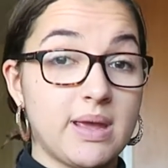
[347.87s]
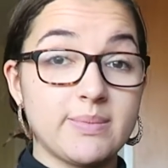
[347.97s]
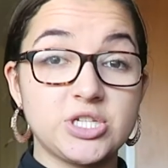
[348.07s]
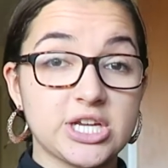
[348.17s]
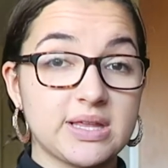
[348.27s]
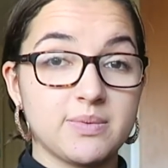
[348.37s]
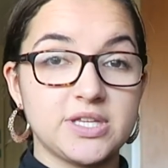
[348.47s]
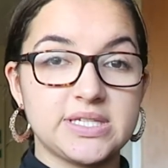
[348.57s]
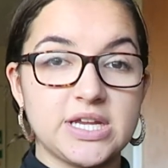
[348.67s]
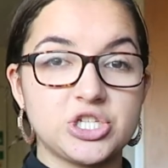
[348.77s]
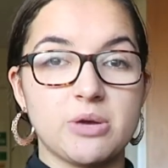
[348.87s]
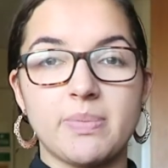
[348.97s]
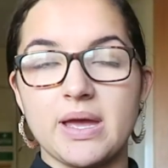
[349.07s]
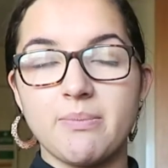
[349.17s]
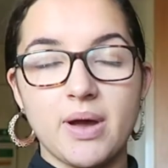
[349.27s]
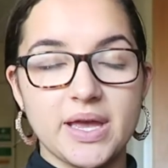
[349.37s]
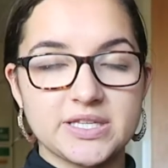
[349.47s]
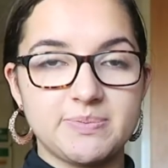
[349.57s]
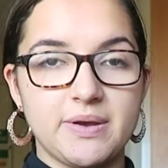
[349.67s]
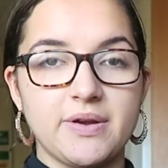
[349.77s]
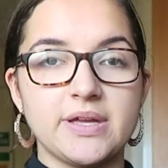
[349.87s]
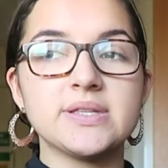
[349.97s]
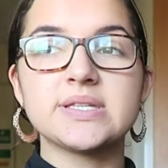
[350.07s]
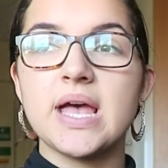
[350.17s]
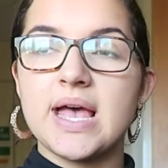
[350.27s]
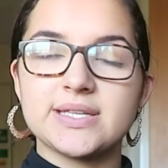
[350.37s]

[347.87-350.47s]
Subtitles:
Maybe check that with your teacher, but in my experience,